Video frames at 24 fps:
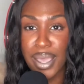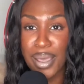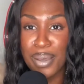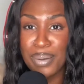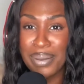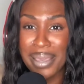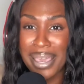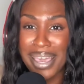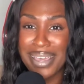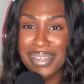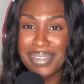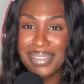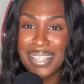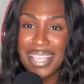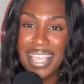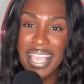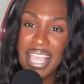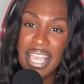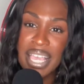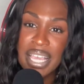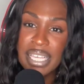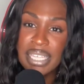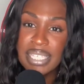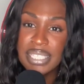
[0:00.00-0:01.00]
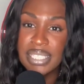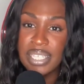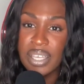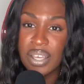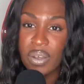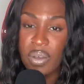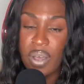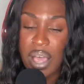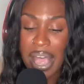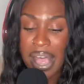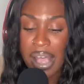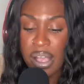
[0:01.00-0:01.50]
Okay,
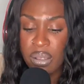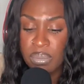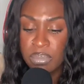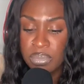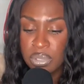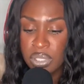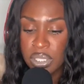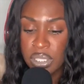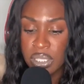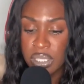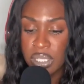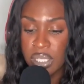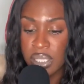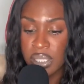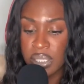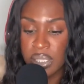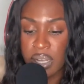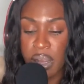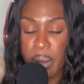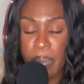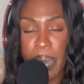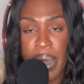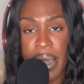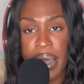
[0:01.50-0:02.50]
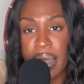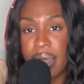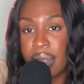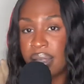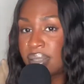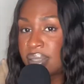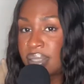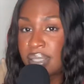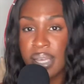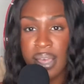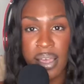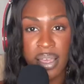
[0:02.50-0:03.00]
so I'm just going to start
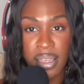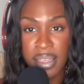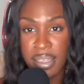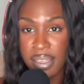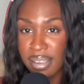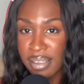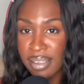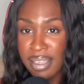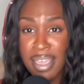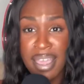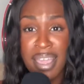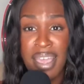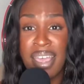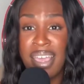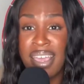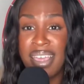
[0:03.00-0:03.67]
by tying